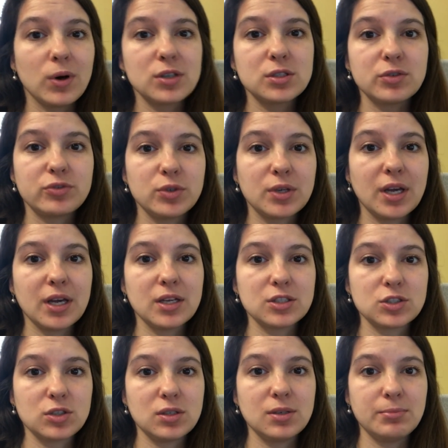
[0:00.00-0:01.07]
So if you get a
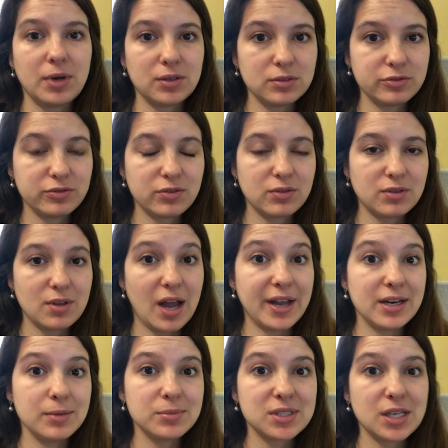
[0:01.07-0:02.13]
certain amount of
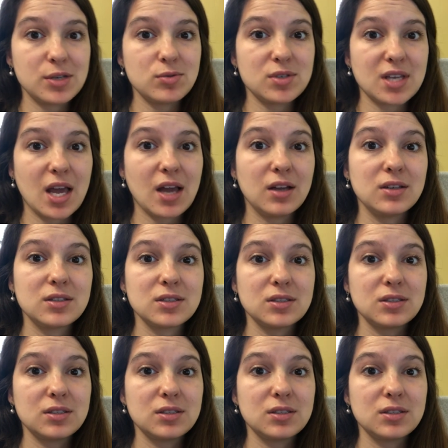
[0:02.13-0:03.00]
items that you scanned